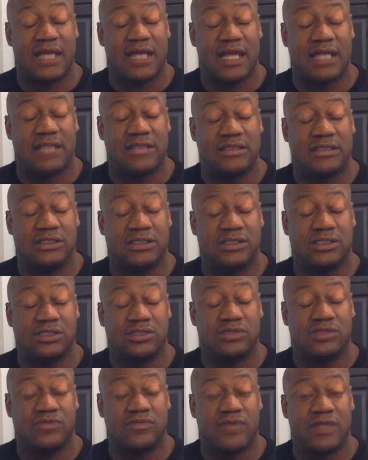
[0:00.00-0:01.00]
9, 10
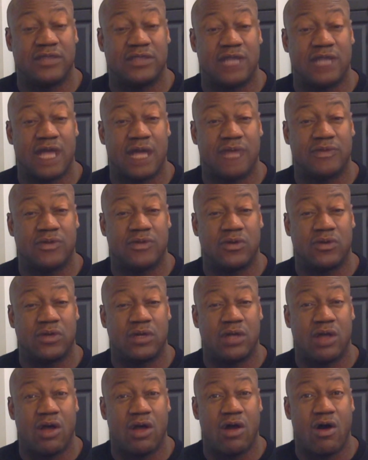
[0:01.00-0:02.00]
years, who've had jobs on
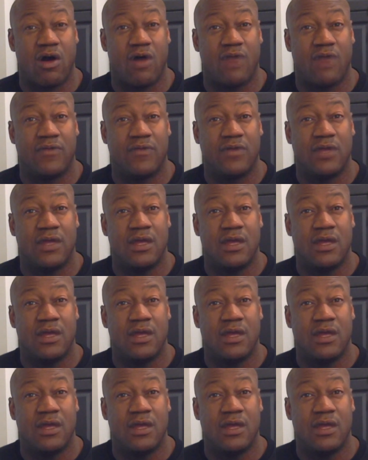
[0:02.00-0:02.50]
and off.